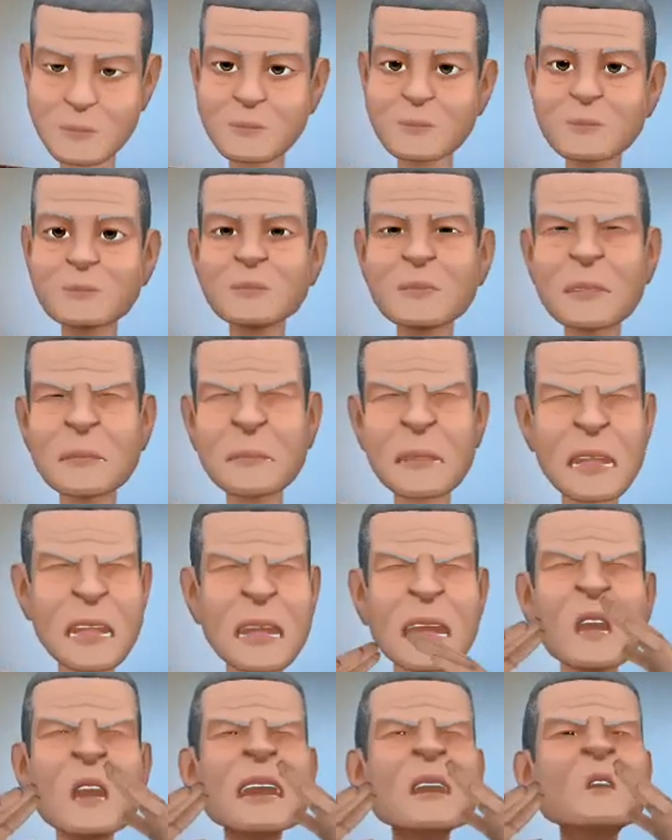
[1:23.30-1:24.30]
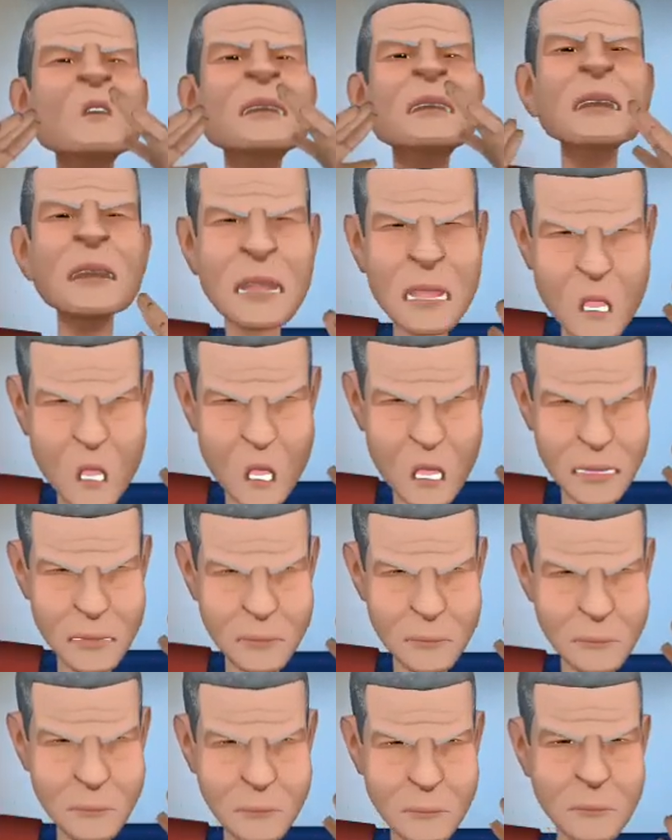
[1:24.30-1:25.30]
I'll bet it was Caillou.
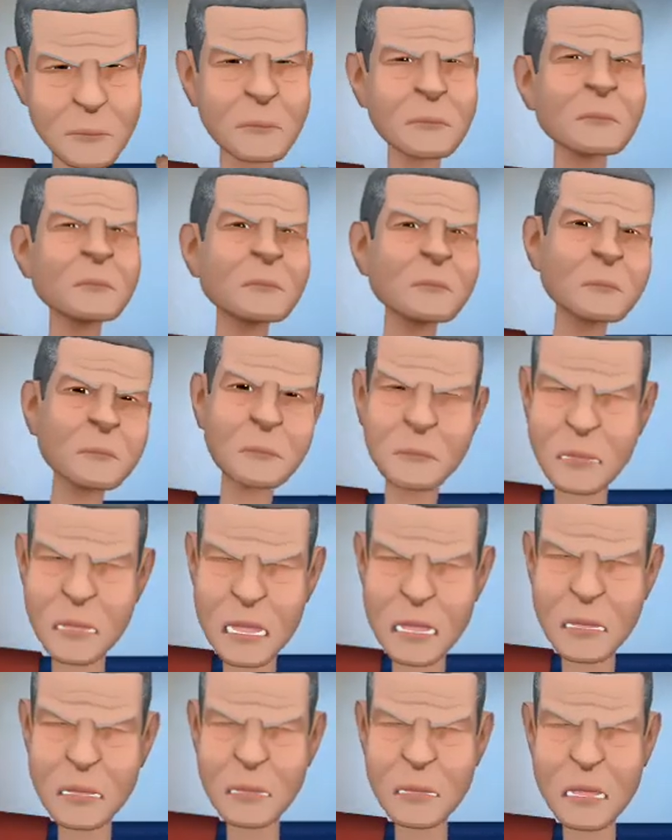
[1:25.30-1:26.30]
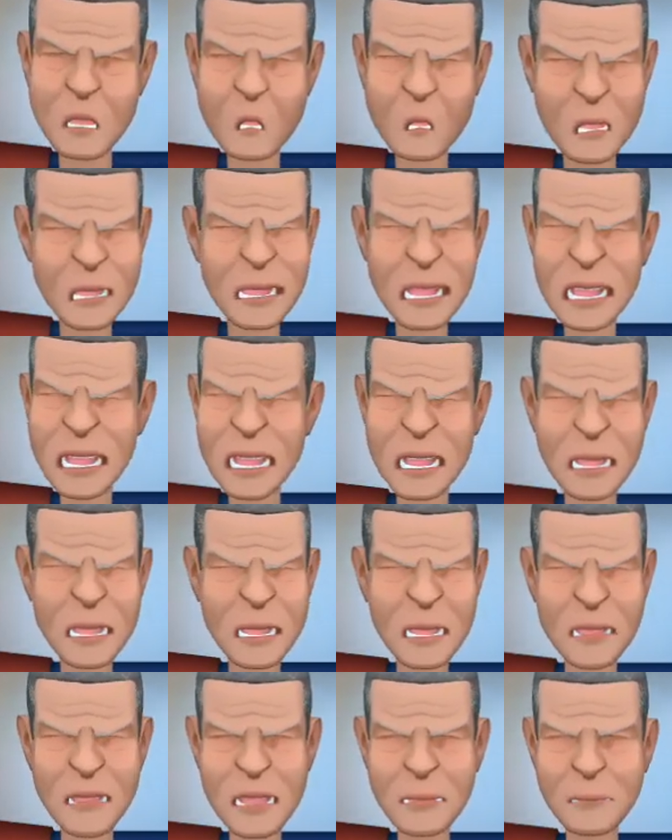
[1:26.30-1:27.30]
He likes to steal
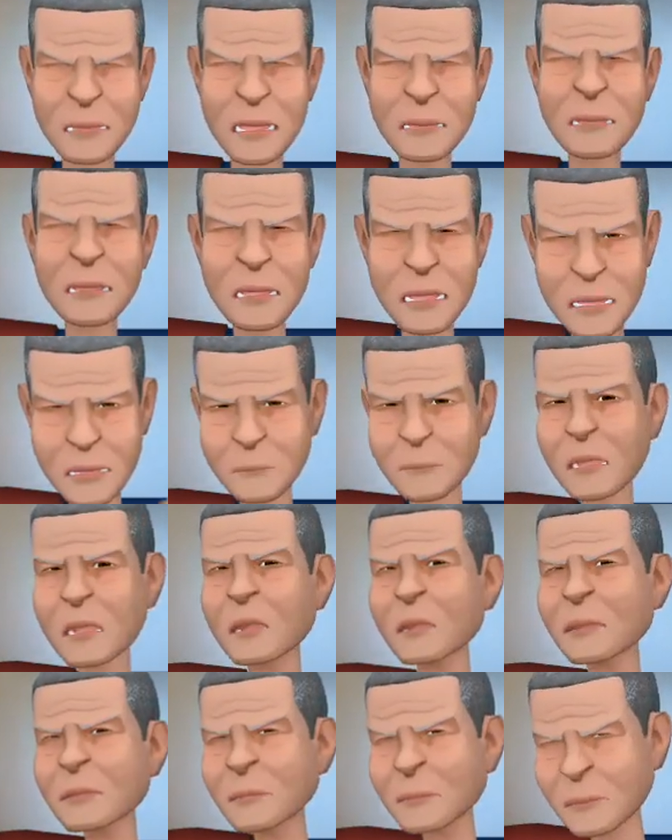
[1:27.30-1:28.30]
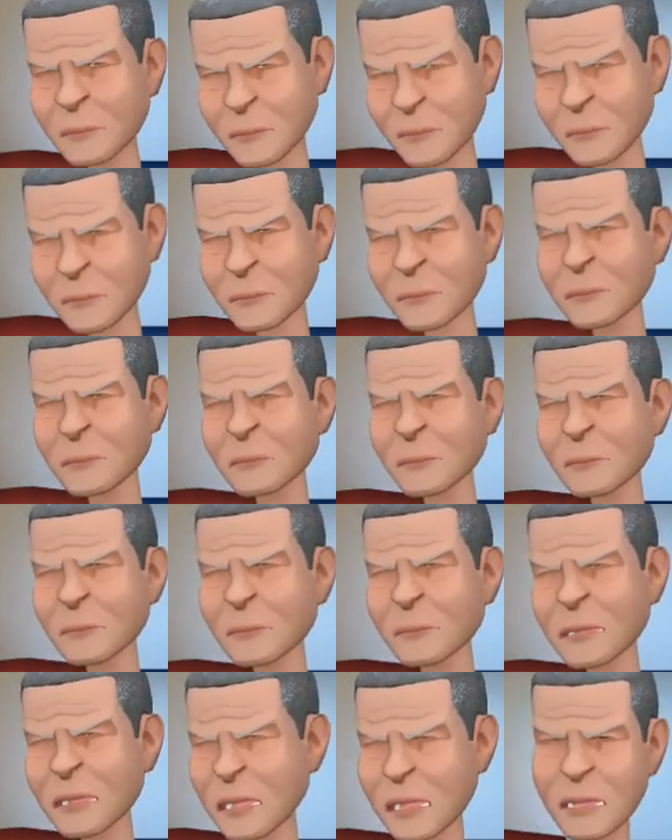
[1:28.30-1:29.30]
things from subscribers.
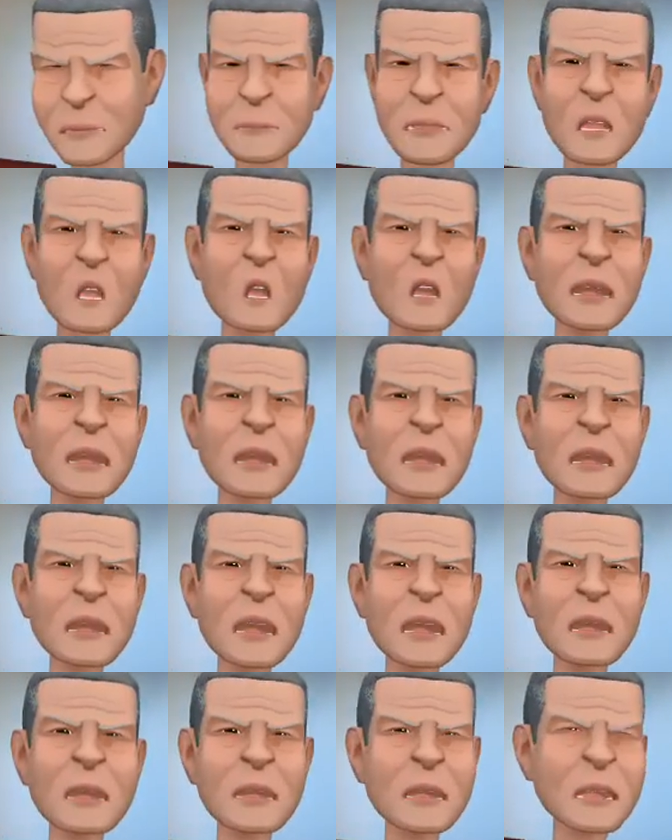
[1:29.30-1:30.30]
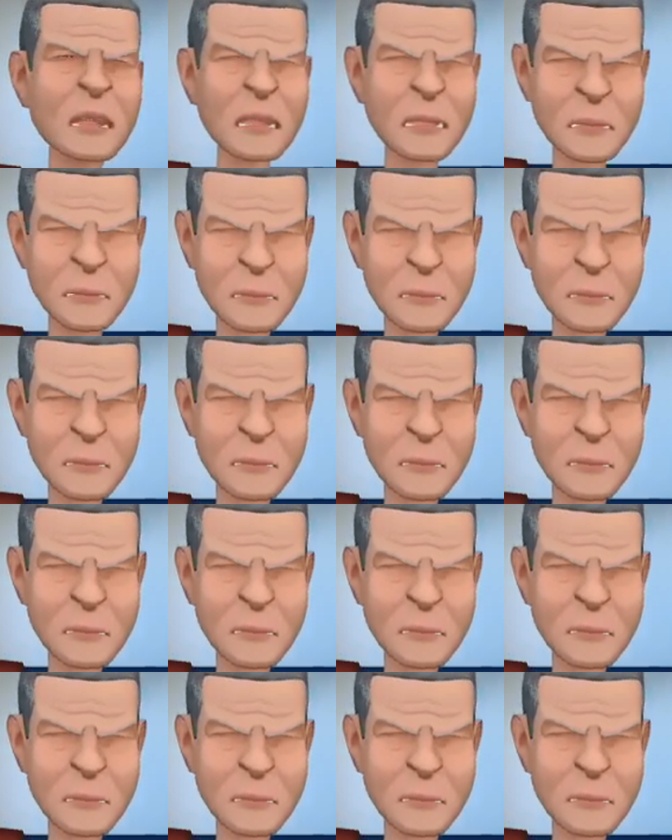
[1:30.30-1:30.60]
I am calling his dad.